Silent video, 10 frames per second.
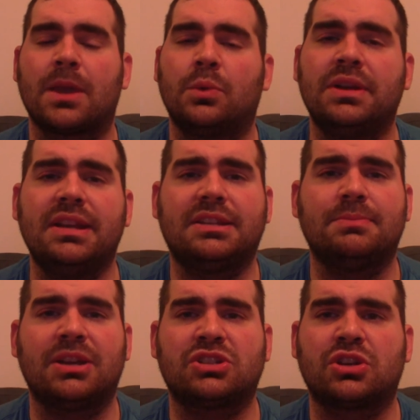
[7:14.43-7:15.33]
we need to
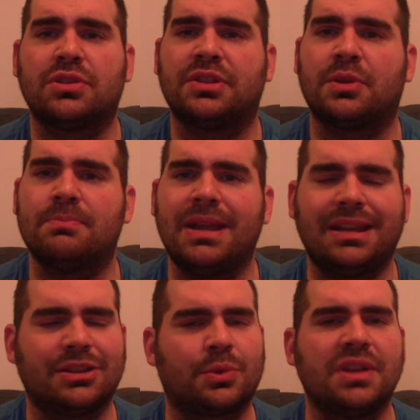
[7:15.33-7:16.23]
make sure that they're
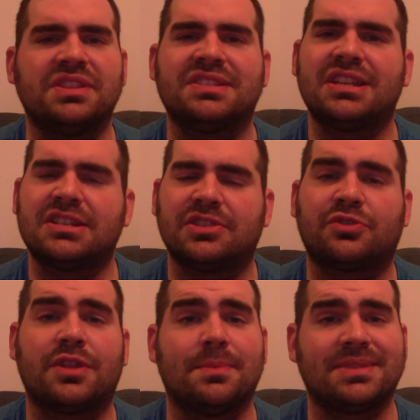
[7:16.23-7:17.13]
making the right decisions
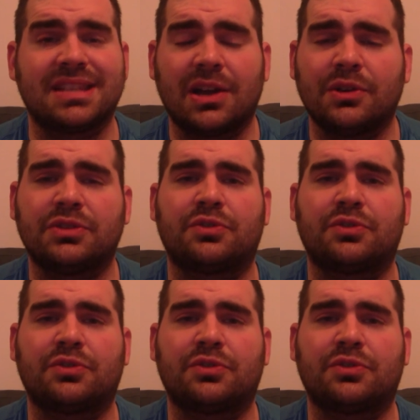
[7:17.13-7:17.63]
for themselves,